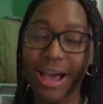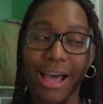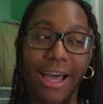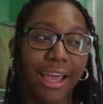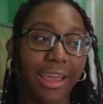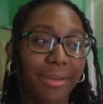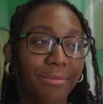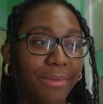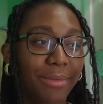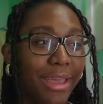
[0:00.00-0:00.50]

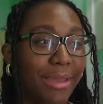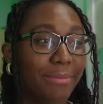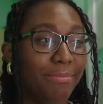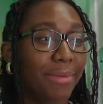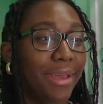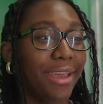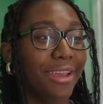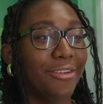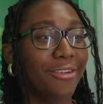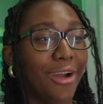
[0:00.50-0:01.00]
I'm a
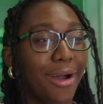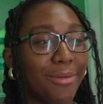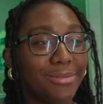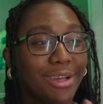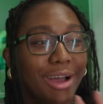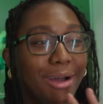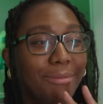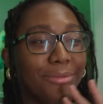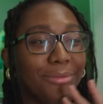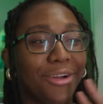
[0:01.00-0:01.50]
big crop
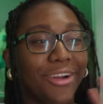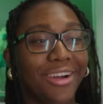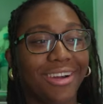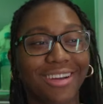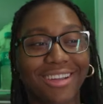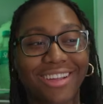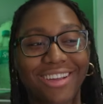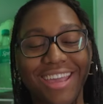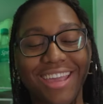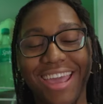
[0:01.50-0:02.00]
top
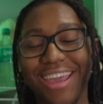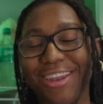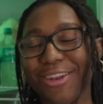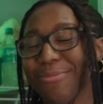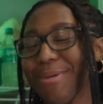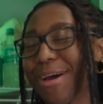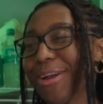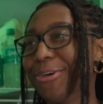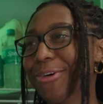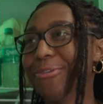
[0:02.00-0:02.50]
girl, okay? No
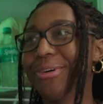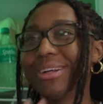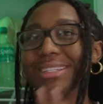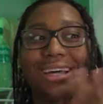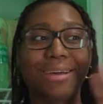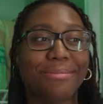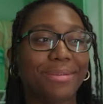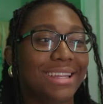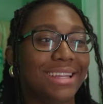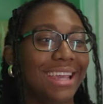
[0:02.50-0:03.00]
matter what
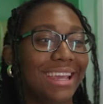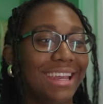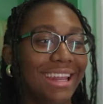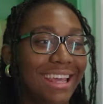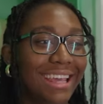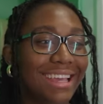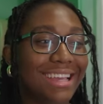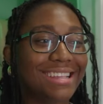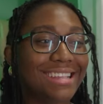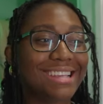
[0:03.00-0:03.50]
time of day it
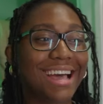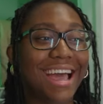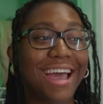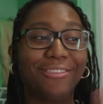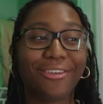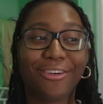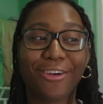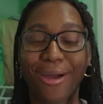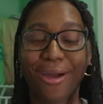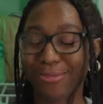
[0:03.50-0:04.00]
is, I
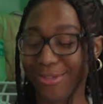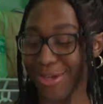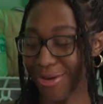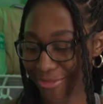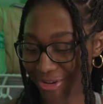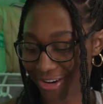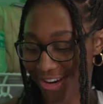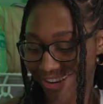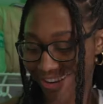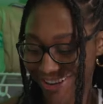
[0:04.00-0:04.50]
have a crop
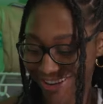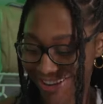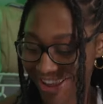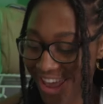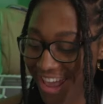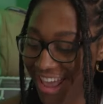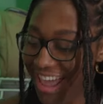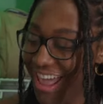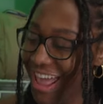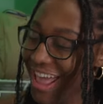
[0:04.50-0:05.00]
top on,
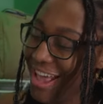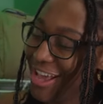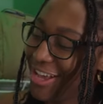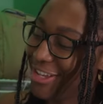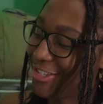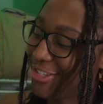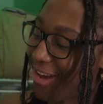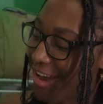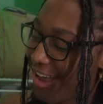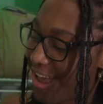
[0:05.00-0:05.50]
okay?
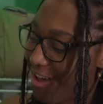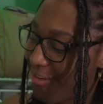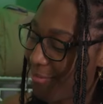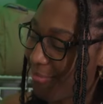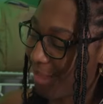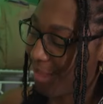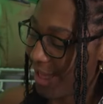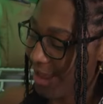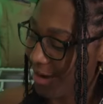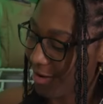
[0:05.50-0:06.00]
So I have
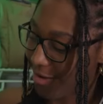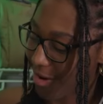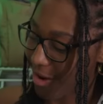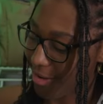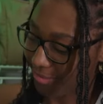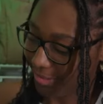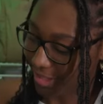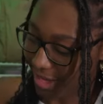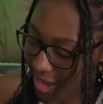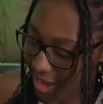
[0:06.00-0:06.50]
black
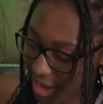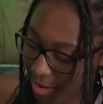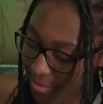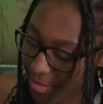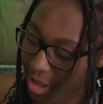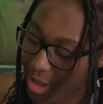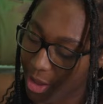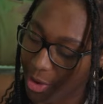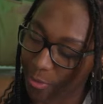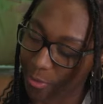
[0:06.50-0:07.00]
crop top
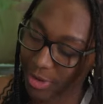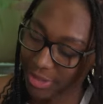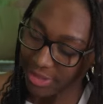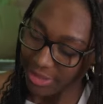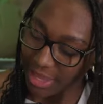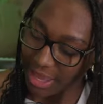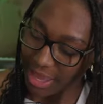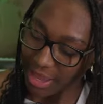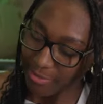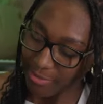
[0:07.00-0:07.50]
with
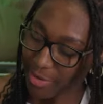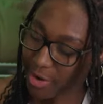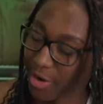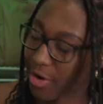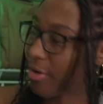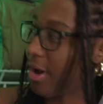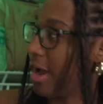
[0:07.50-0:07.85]
camo.